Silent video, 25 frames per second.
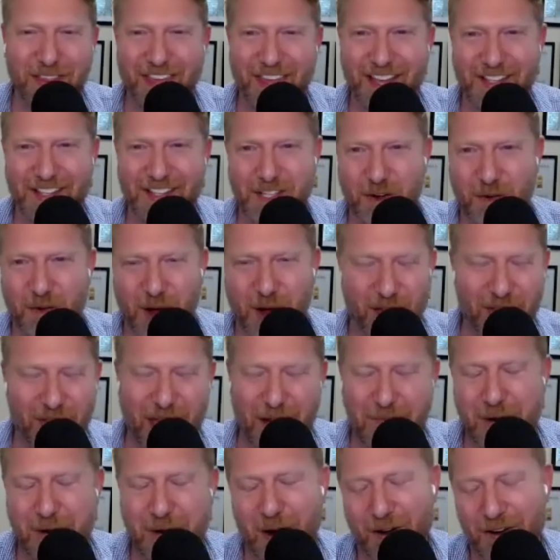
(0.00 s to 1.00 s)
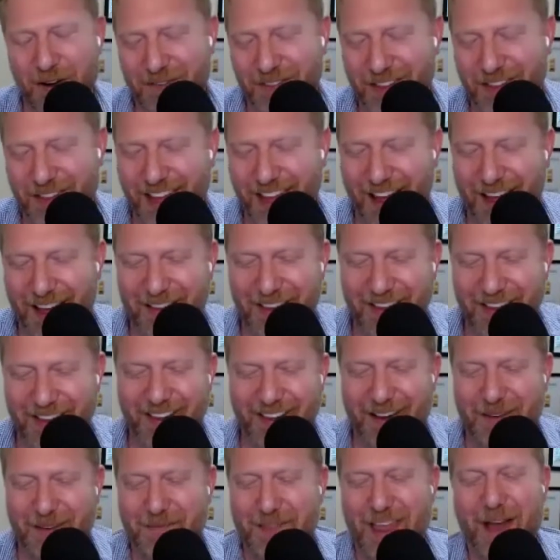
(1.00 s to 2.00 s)
things around that part of the uh, the
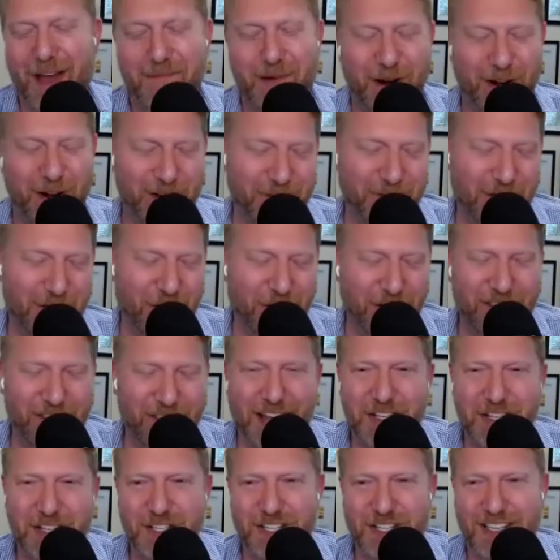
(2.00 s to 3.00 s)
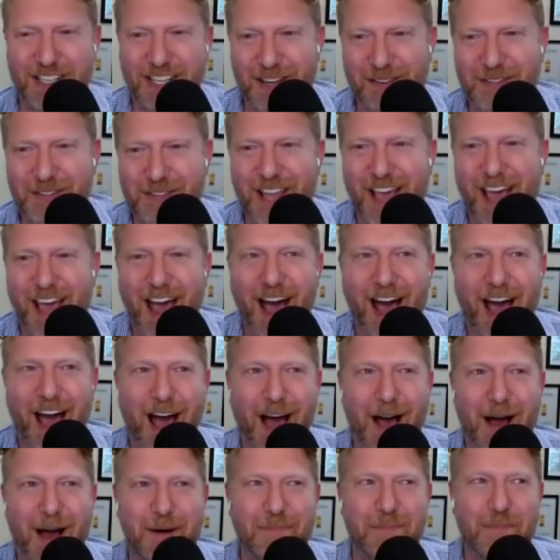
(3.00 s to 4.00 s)
of that part of Florida that she lives.
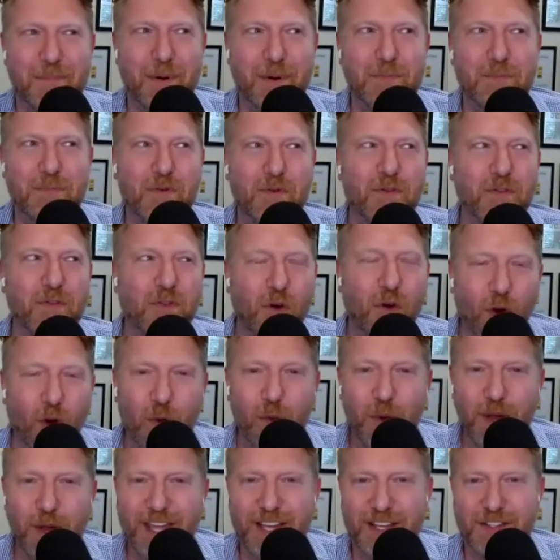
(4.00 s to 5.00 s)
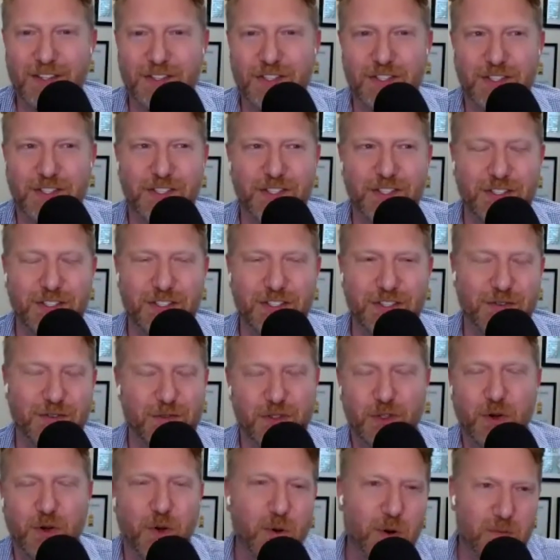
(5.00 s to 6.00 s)
Um, but before we get started,
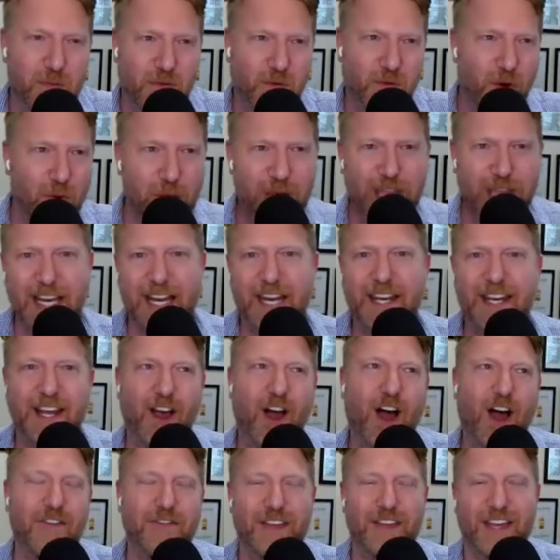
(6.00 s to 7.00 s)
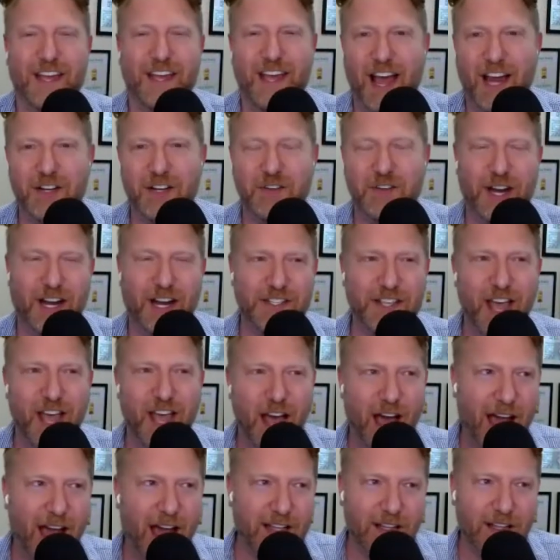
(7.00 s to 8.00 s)
sorry, before we get into coffee and contracts,
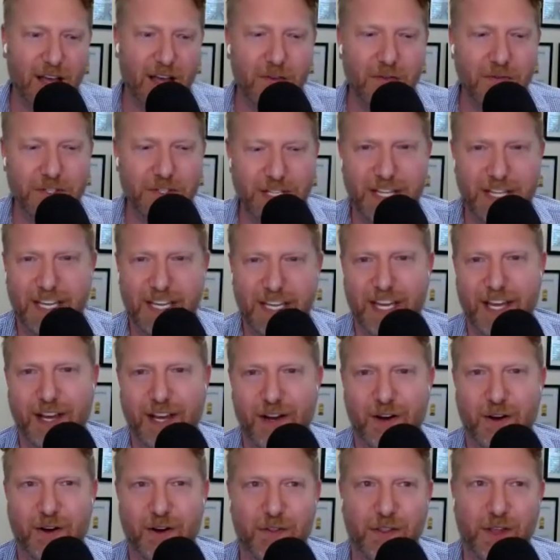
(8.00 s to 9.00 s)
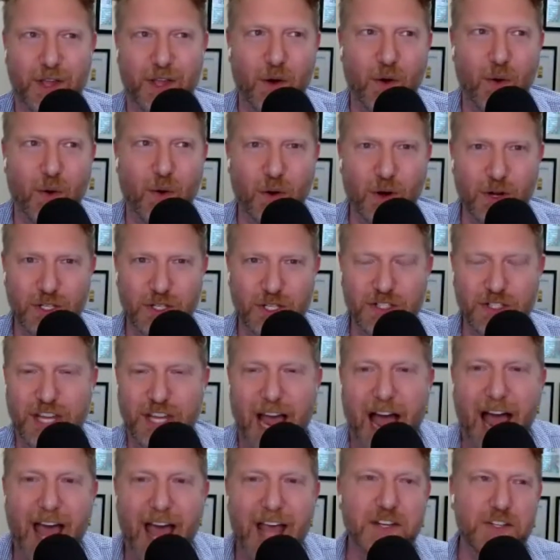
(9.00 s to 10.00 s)
I'd love to hear the origin.
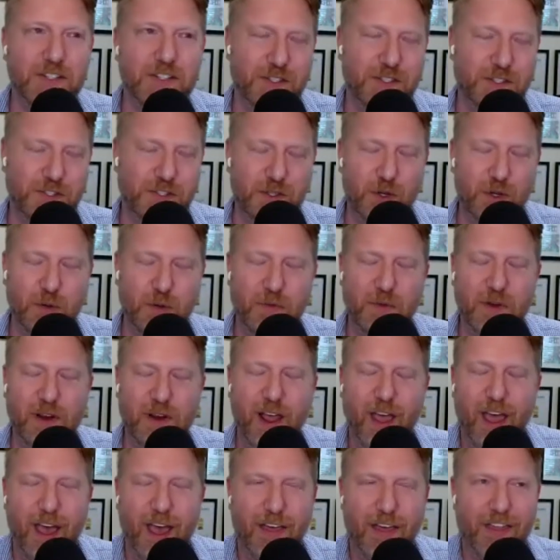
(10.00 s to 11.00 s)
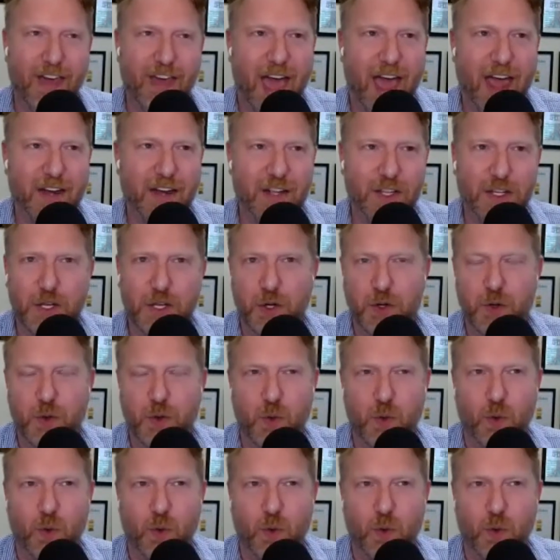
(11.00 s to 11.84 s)
See, I just assumed that you